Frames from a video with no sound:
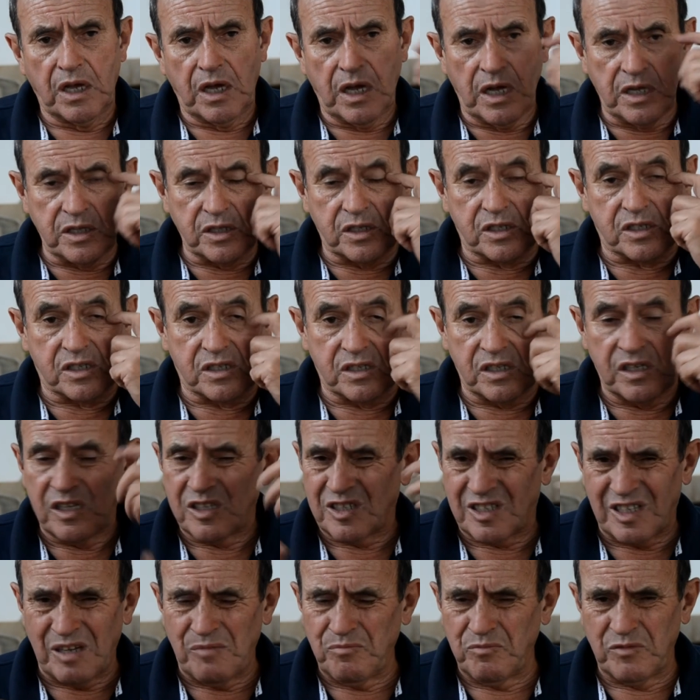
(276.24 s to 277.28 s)
and
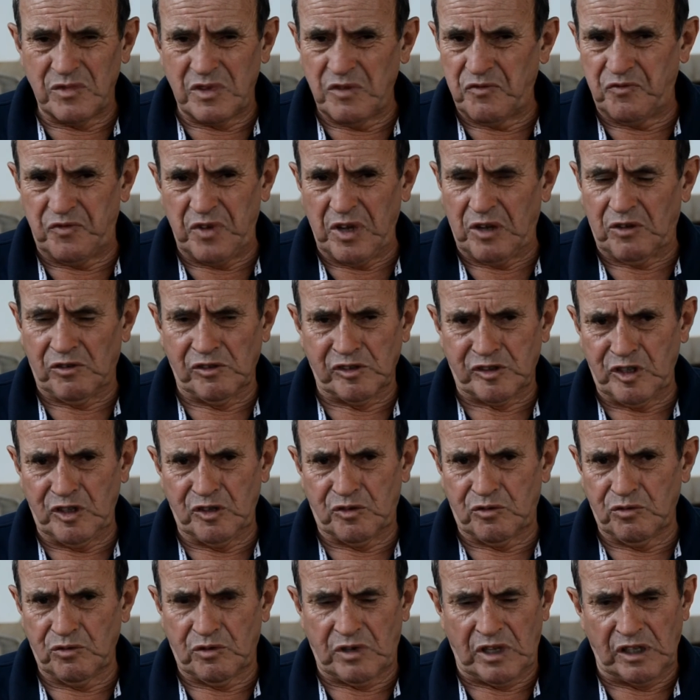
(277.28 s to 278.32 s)
has some difficulty
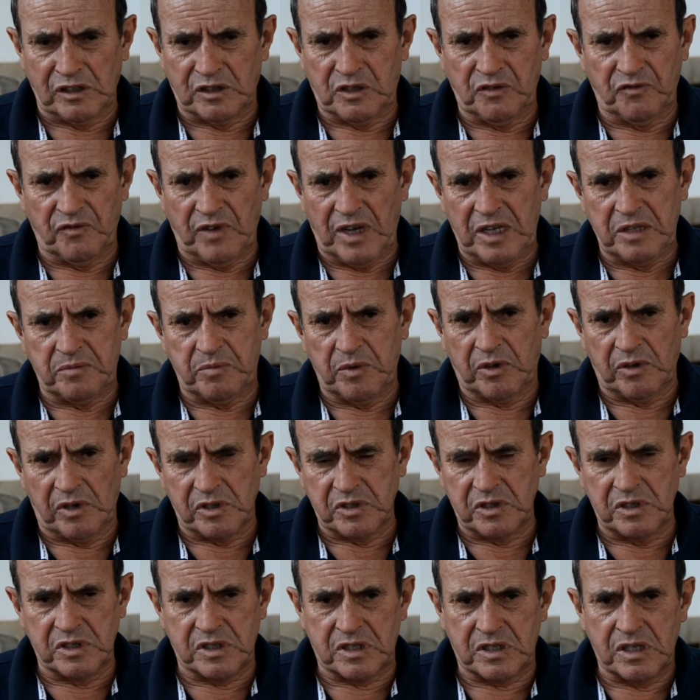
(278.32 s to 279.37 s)
to cultivate
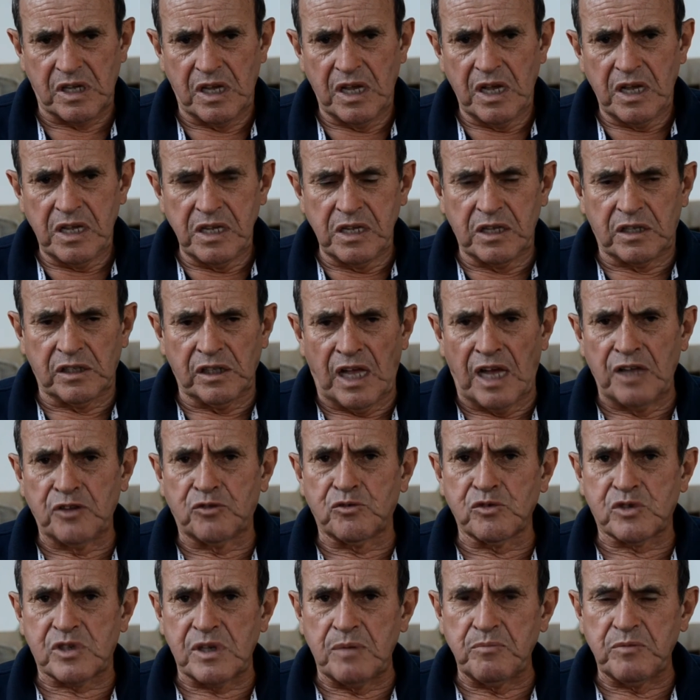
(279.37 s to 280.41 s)
because it's inclined
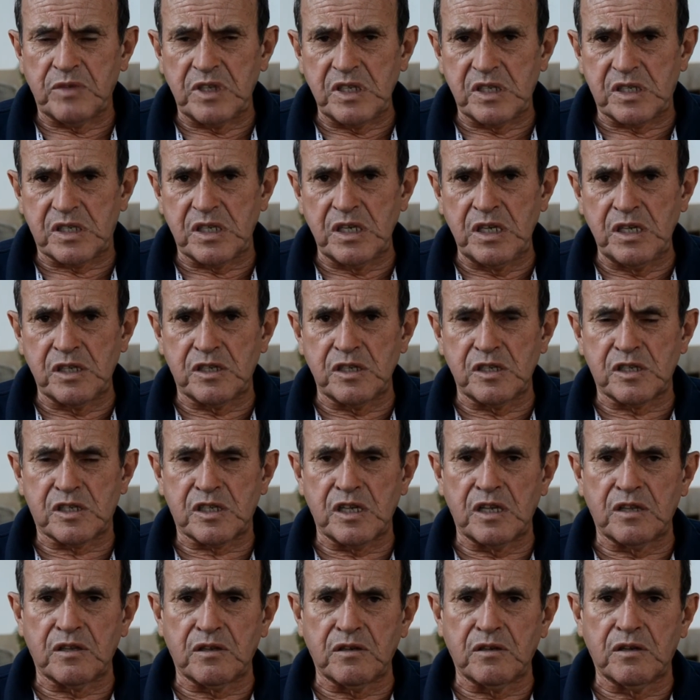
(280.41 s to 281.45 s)
to some diseases
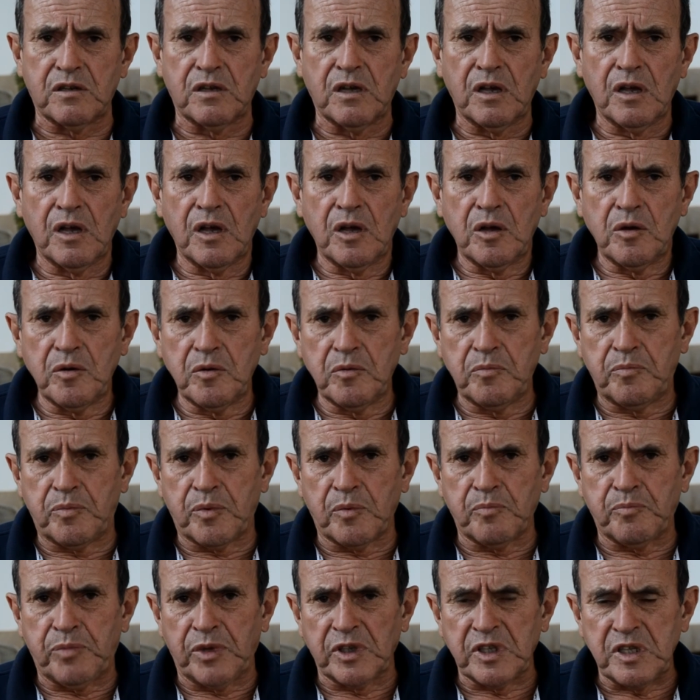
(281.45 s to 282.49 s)
and
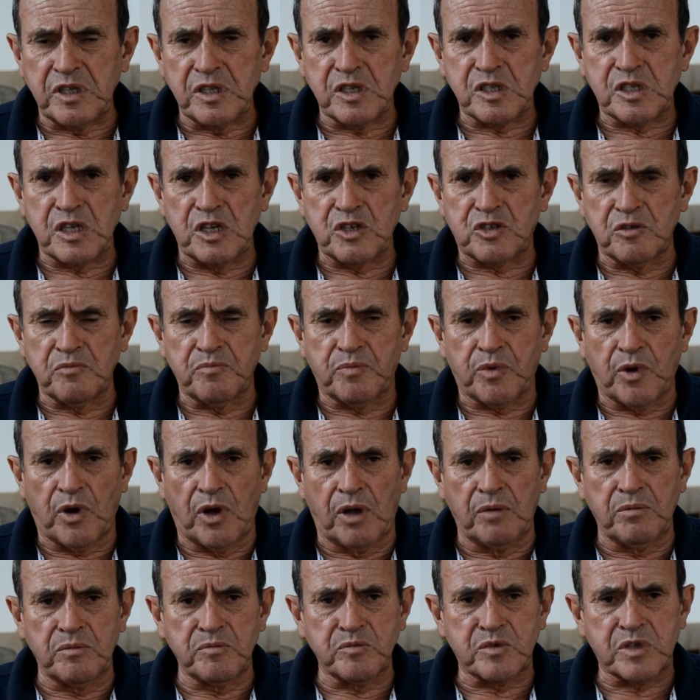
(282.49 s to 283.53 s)
pollination
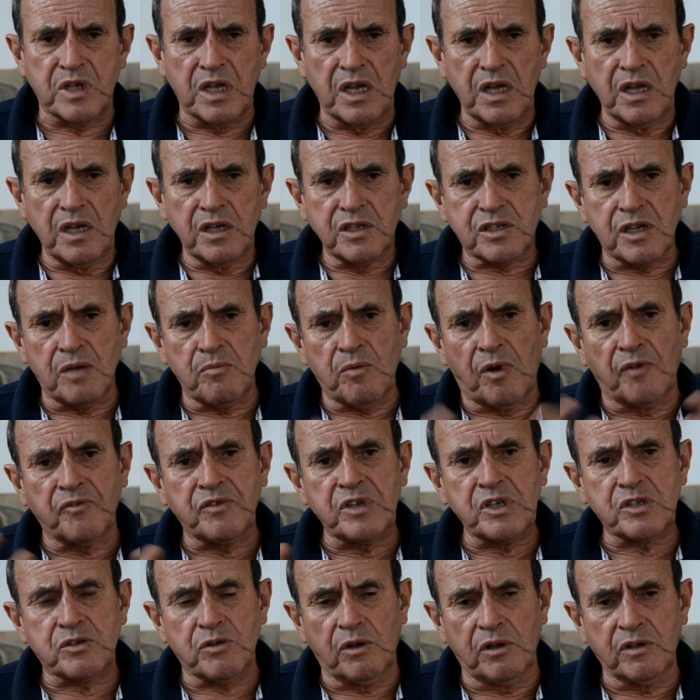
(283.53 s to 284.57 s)
problems, some of
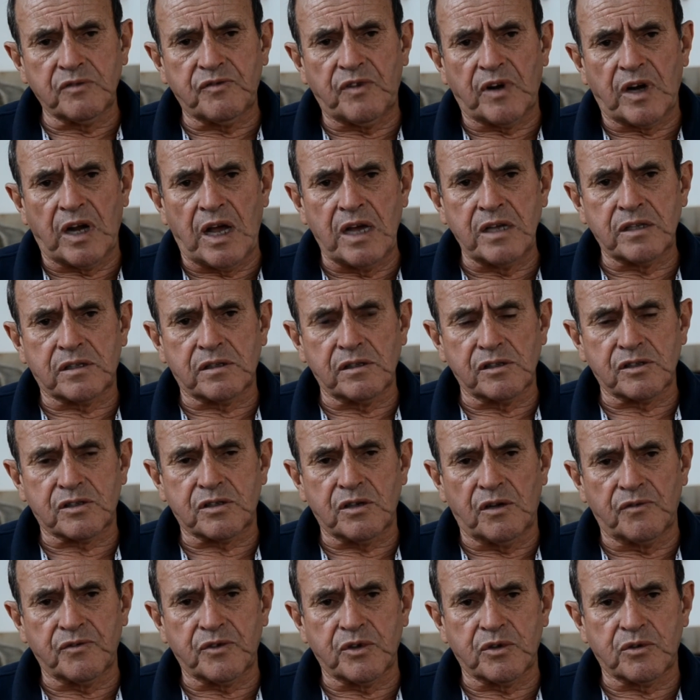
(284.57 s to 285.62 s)
these old varietals
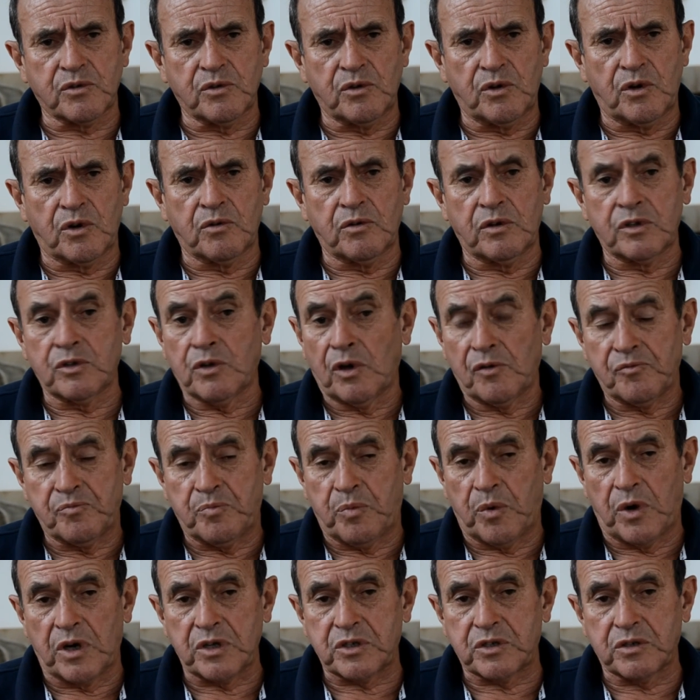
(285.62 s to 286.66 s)
of the Douro and of
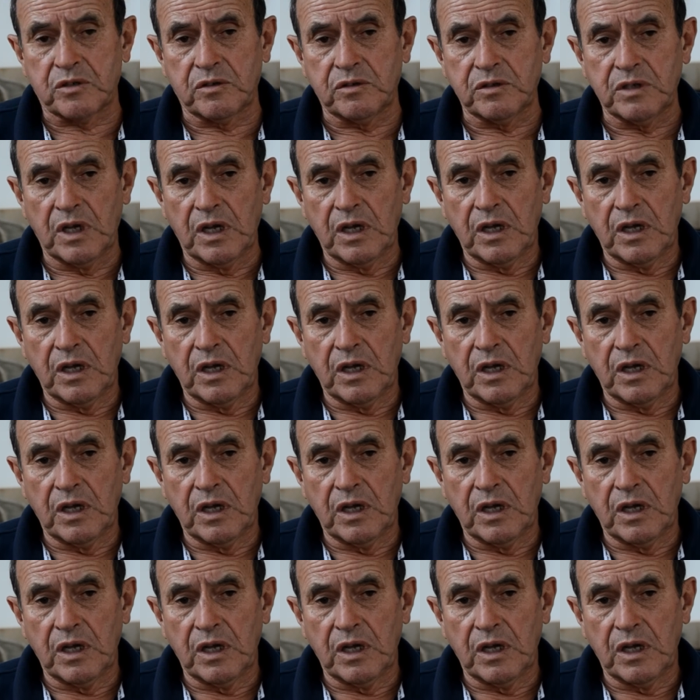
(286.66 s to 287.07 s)
Portugal